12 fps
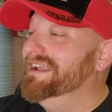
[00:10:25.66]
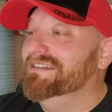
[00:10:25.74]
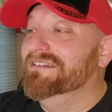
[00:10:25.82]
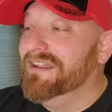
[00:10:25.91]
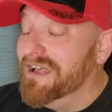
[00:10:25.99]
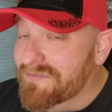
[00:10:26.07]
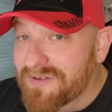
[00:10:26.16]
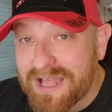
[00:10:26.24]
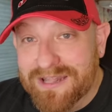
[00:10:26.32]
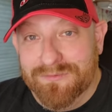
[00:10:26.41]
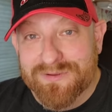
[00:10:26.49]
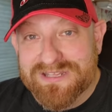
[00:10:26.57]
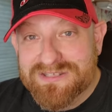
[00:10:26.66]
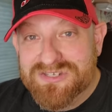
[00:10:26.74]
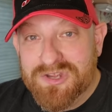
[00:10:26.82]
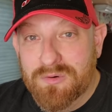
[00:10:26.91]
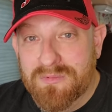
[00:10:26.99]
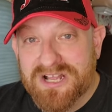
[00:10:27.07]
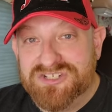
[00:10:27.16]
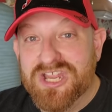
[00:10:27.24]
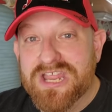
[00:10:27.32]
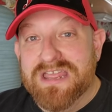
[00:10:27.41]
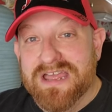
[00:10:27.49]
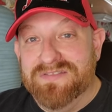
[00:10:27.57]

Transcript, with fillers: I love Halloween so much.